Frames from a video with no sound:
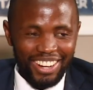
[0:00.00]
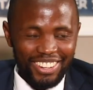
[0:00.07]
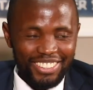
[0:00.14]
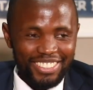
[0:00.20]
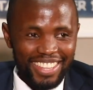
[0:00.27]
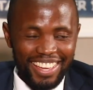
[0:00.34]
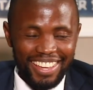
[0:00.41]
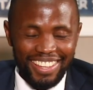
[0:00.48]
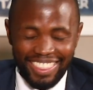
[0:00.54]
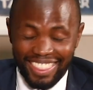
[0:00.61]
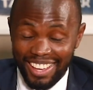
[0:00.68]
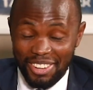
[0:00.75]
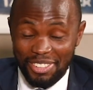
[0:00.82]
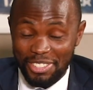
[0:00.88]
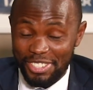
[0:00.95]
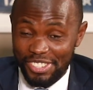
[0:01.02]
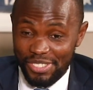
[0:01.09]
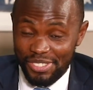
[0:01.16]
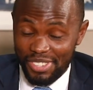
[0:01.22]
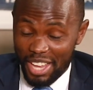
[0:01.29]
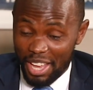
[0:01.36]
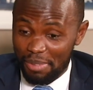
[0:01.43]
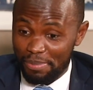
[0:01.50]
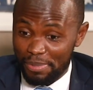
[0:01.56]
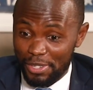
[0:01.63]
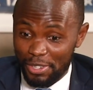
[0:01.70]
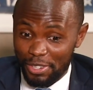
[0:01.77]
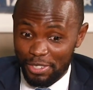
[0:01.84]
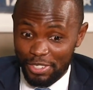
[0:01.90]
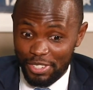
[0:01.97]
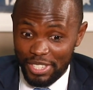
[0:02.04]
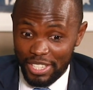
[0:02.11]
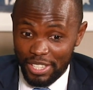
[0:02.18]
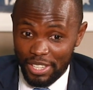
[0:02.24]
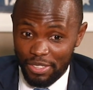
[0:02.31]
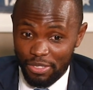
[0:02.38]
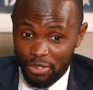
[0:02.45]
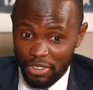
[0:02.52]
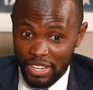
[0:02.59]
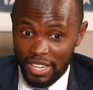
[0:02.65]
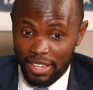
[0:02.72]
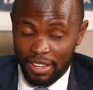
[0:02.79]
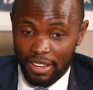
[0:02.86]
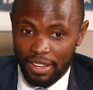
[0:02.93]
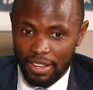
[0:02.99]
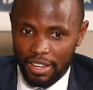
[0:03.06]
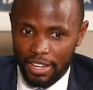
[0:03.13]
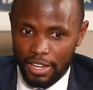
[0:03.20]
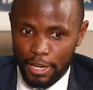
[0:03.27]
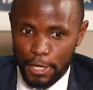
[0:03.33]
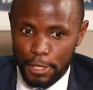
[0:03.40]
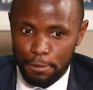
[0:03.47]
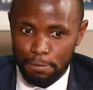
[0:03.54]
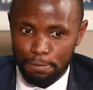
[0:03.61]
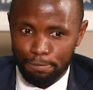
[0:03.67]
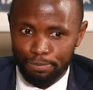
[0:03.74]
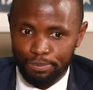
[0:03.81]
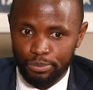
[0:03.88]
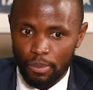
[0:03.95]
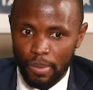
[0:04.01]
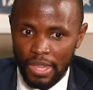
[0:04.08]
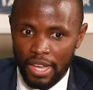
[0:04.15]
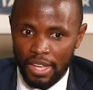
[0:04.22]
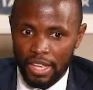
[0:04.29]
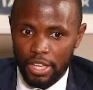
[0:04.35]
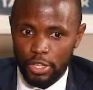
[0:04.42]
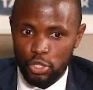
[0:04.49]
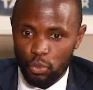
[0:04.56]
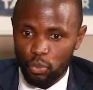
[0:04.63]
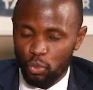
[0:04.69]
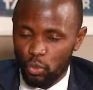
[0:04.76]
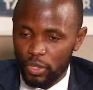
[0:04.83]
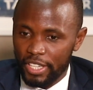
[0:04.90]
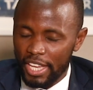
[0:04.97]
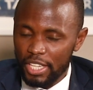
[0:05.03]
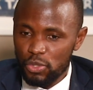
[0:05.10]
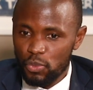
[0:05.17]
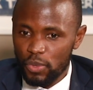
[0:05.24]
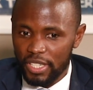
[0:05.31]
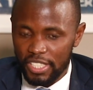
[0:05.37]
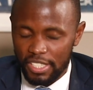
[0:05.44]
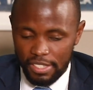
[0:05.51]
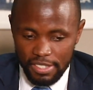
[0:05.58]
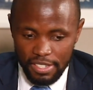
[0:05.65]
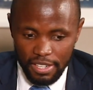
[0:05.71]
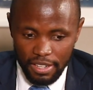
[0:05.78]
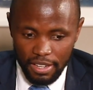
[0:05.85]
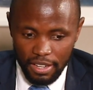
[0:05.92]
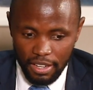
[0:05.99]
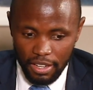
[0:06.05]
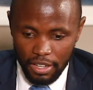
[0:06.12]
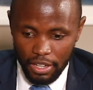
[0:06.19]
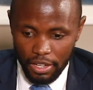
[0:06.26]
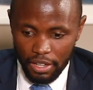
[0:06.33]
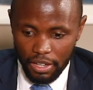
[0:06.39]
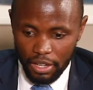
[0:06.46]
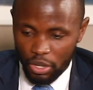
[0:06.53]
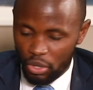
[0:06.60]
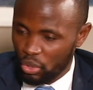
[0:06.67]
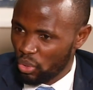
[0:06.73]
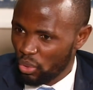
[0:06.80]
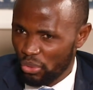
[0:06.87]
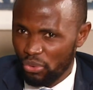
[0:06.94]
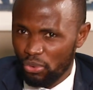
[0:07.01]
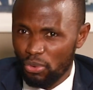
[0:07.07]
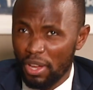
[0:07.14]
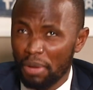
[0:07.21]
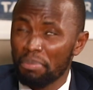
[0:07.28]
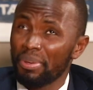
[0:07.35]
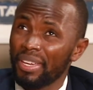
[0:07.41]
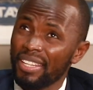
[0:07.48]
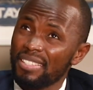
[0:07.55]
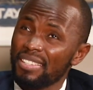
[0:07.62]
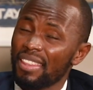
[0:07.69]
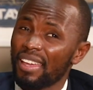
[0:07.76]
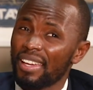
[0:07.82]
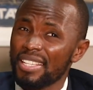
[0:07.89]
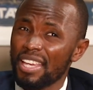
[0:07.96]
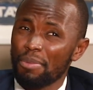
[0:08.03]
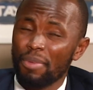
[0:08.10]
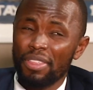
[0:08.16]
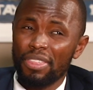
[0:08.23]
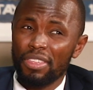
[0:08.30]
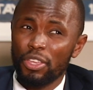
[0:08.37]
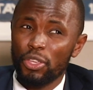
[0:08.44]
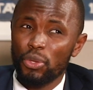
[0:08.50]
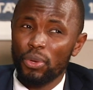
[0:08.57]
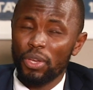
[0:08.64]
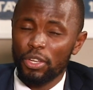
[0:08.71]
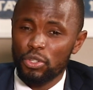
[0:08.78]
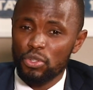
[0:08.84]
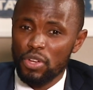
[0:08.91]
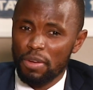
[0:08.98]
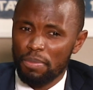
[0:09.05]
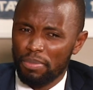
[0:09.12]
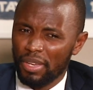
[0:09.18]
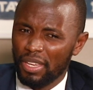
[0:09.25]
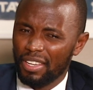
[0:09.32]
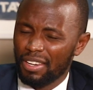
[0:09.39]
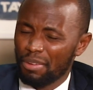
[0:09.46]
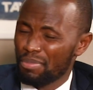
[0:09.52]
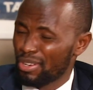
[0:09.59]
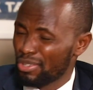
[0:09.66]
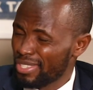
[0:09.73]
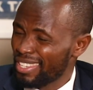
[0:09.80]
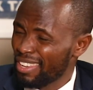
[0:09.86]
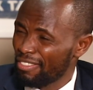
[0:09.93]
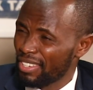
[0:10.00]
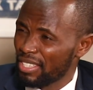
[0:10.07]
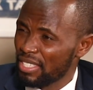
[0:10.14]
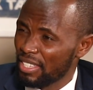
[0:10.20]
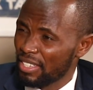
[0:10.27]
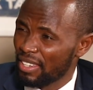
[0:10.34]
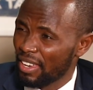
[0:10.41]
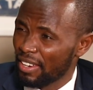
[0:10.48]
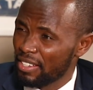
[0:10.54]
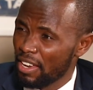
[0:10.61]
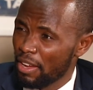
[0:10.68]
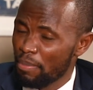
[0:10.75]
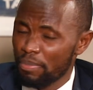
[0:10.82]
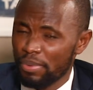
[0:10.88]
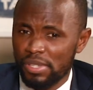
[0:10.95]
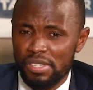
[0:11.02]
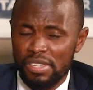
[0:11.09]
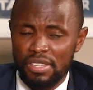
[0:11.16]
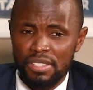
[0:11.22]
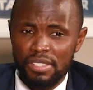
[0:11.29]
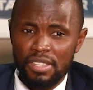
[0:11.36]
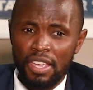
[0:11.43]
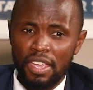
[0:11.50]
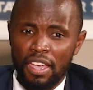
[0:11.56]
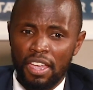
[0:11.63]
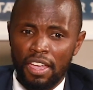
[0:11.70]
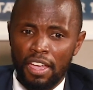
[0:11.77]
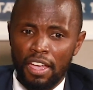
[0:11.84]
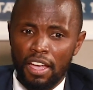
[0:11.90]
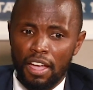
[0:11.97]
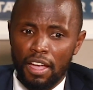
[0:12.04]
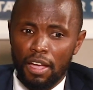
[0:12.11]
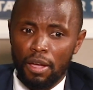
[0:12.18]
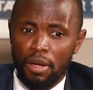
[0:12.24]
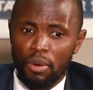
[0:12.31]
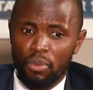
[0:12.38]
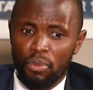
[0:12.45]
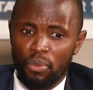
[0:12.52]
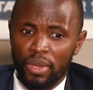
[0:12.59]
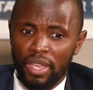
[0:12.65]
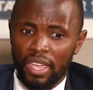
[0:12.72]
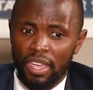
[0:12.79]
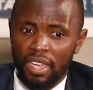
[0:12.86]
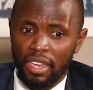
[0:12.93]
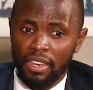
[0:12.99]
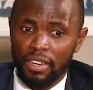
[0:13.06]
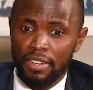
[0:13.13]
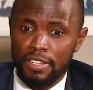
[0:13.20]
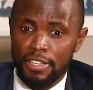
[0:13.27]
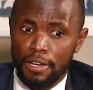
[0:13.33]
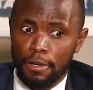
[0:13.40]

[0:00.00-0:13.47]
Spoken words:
Oh, that was absolutely thrilling. So yes, we did go through campaigns. At that time, I think you had to campaign in about 7 satellite campuses. We had